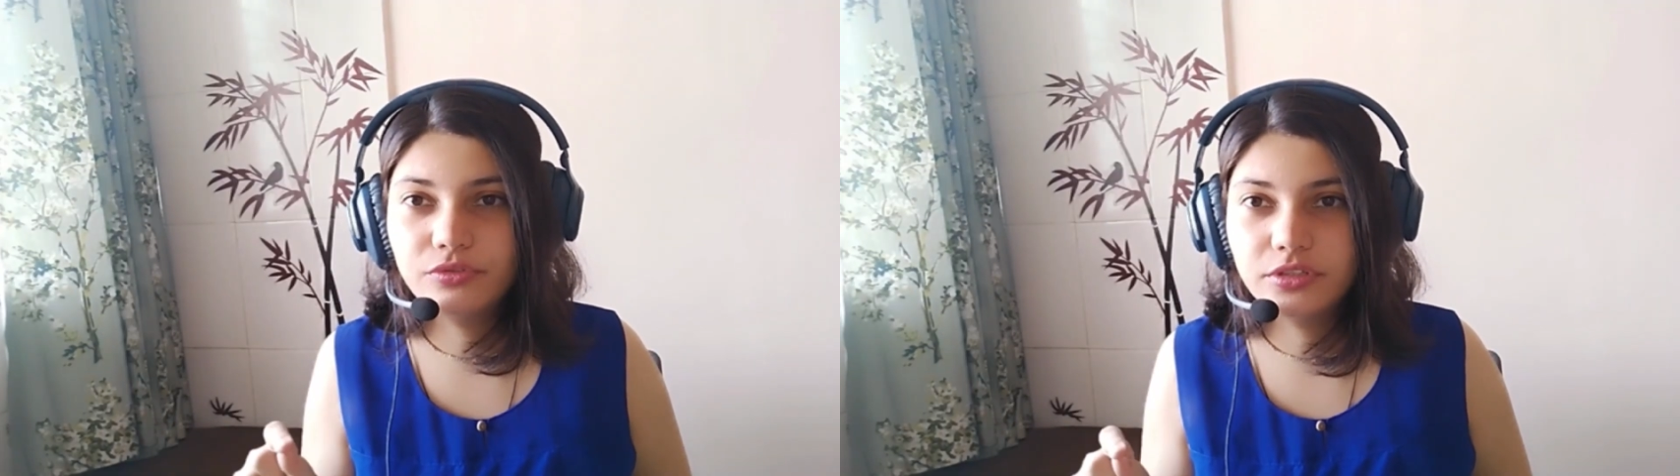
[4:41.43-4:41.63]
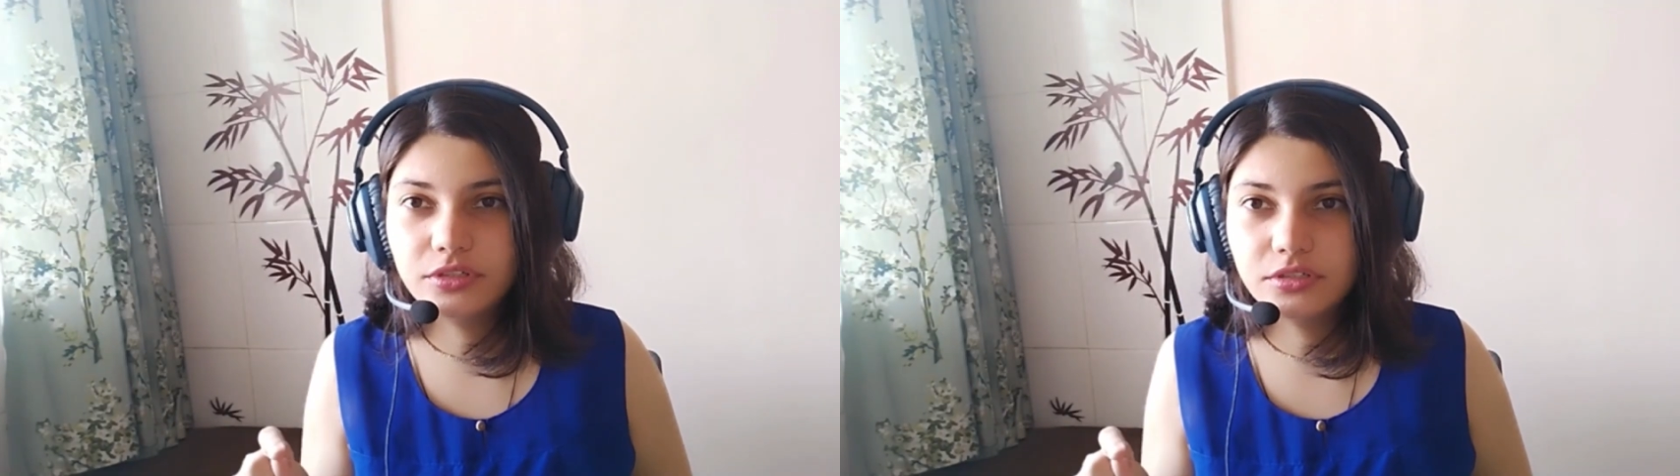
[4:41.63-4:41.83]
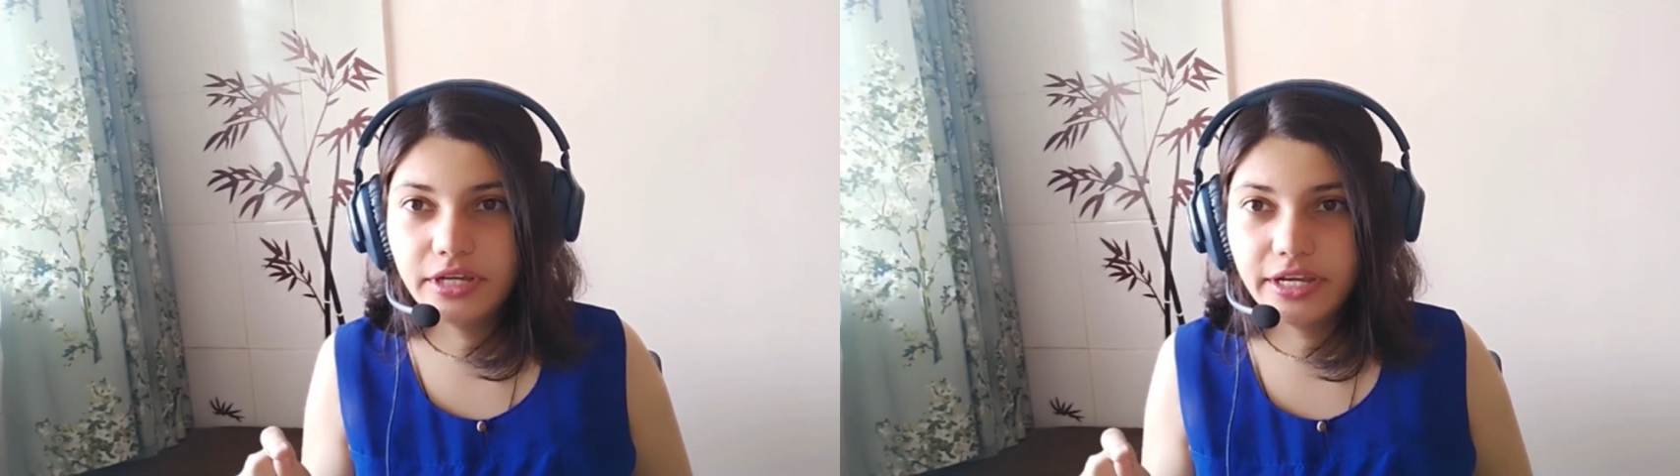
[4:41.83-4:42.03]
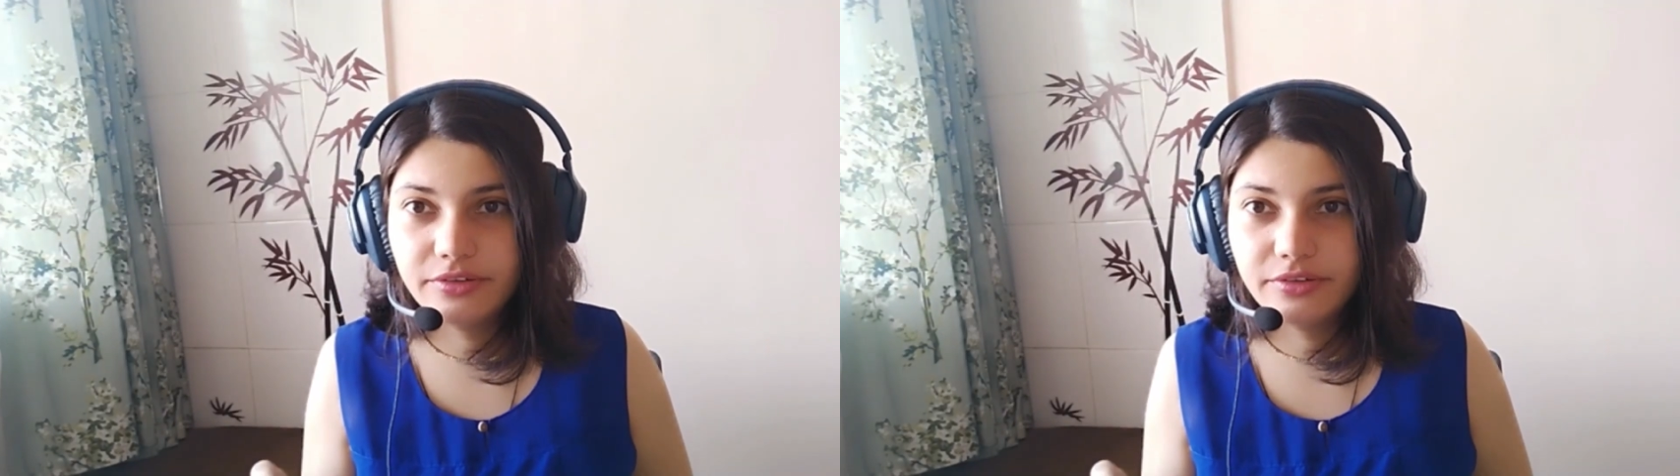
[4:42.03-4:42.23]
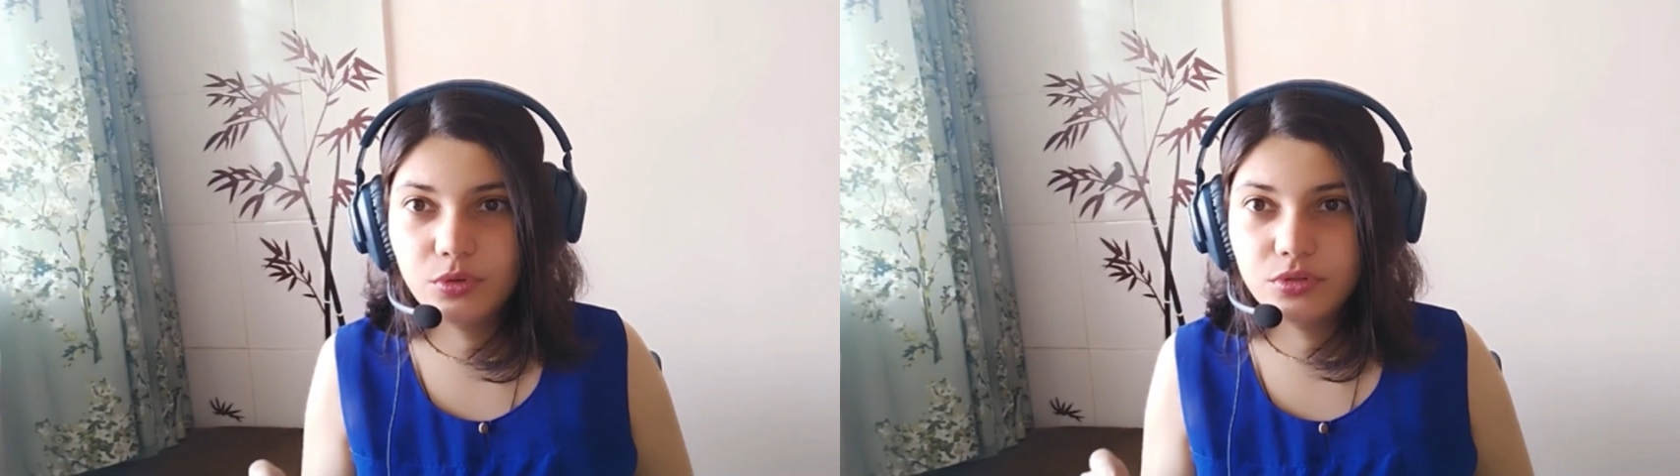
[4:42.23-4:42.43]
of the
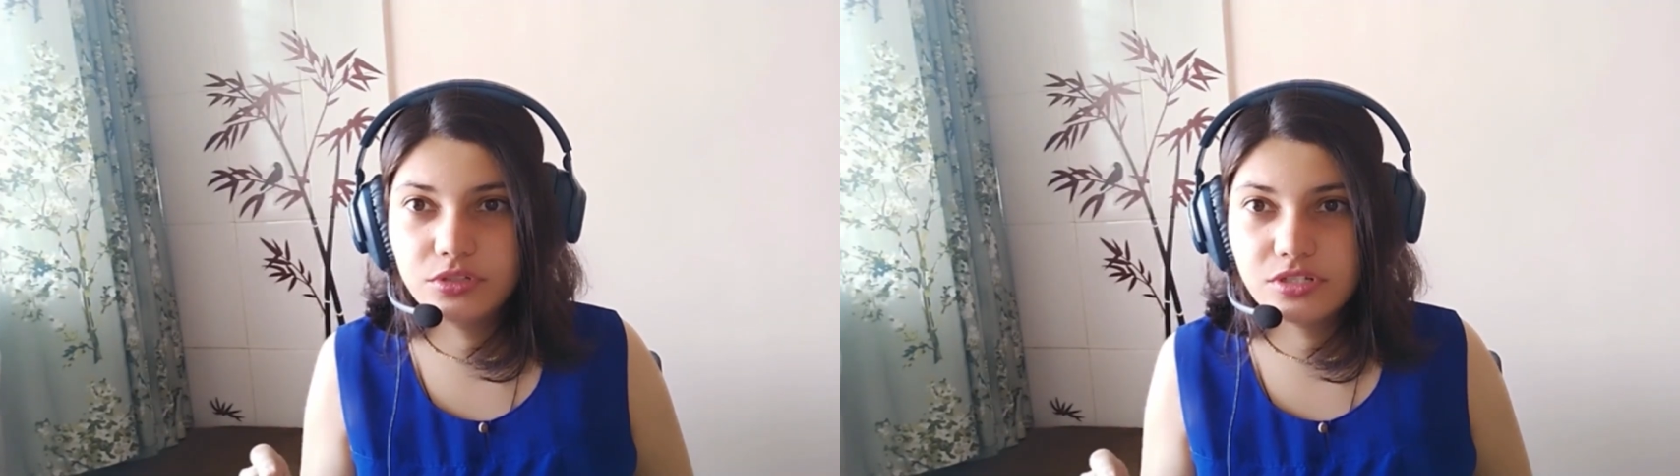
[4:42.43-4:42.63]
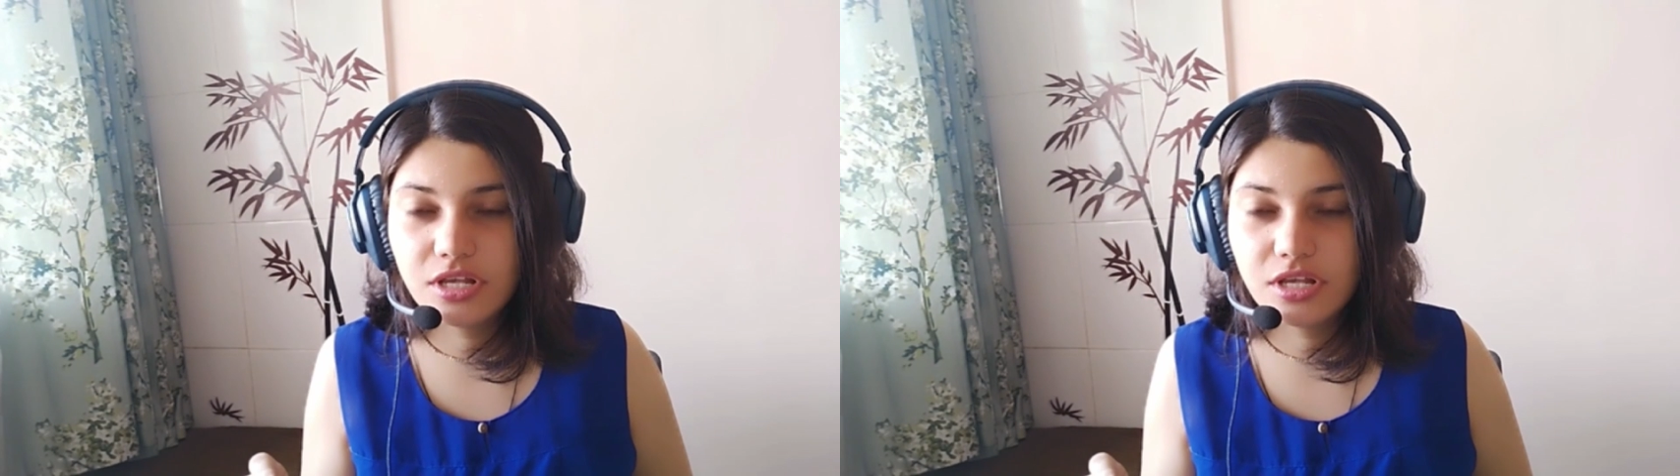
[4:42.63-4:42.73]
headphones,